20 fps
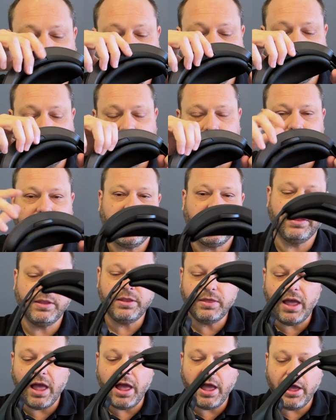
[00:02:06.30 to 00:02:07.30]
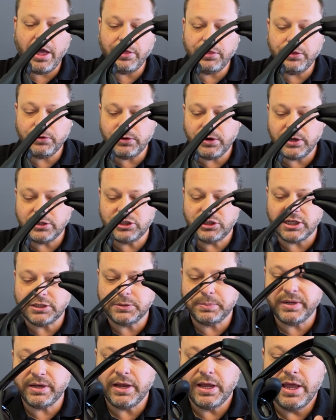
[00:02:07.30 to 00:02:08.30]
this way. And then the other
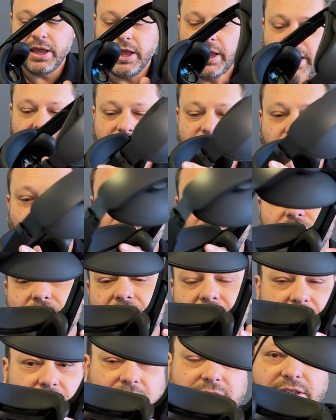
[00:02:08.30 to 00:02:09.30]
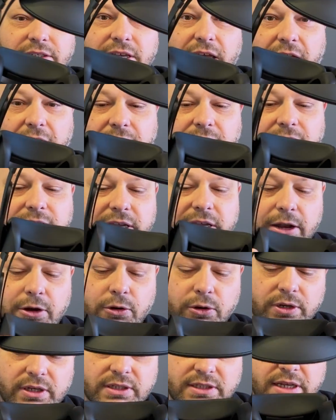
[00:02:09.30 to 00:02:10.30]
adjustment is on the inside, and it's kind of
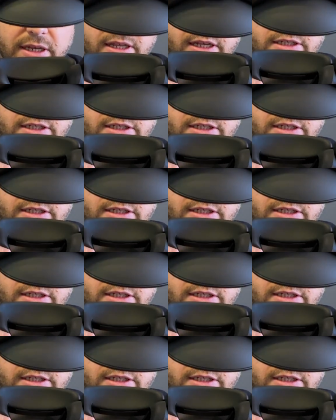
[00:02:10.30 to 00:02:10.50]
hard to see